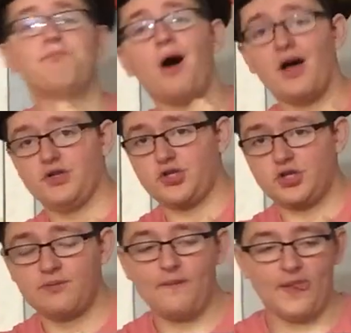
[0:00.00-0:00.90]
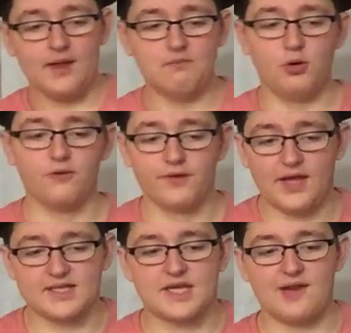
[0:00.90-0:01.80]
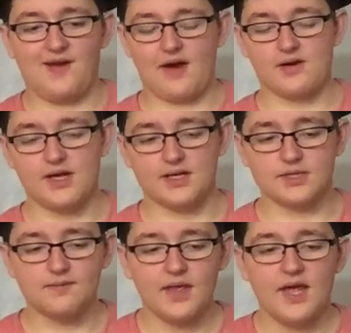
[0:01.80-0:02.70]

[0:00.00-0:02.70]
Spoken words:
punch move, and that's kind of how it is.